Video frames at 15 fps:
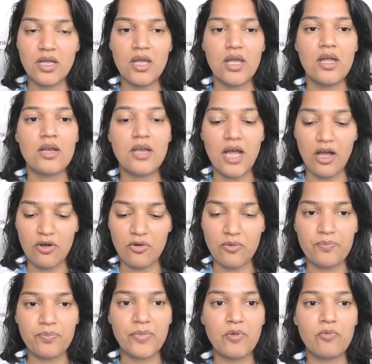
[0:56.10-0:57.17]
Now,
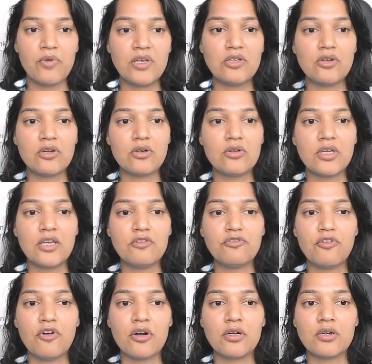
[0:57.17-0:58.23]
when you're looking
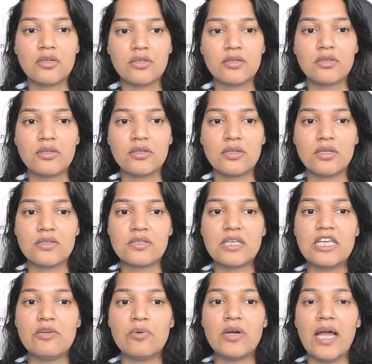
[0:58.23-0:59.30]
for the
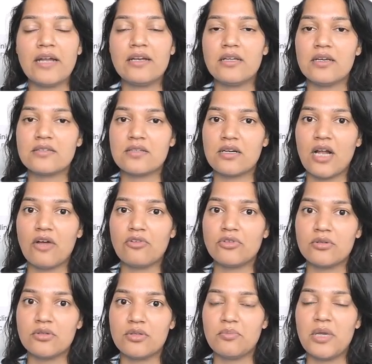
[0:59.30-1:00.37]
keyword ideas
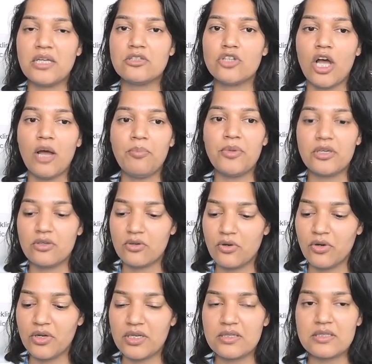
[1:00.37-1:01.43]
around the main topic, you go
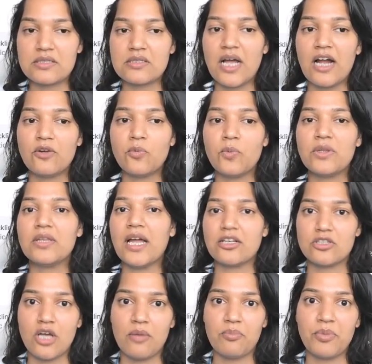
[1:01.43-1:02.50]
ahead and start with that
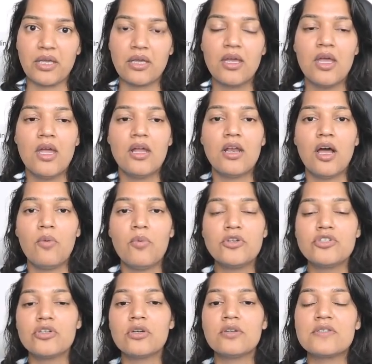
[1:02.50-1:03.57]
topic. Now, what
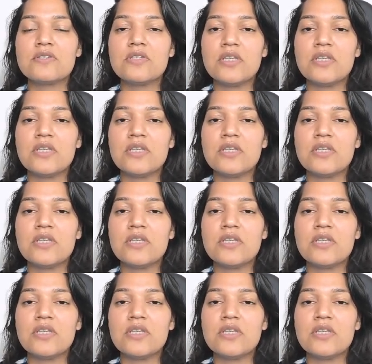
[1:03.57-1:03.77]
you're going to see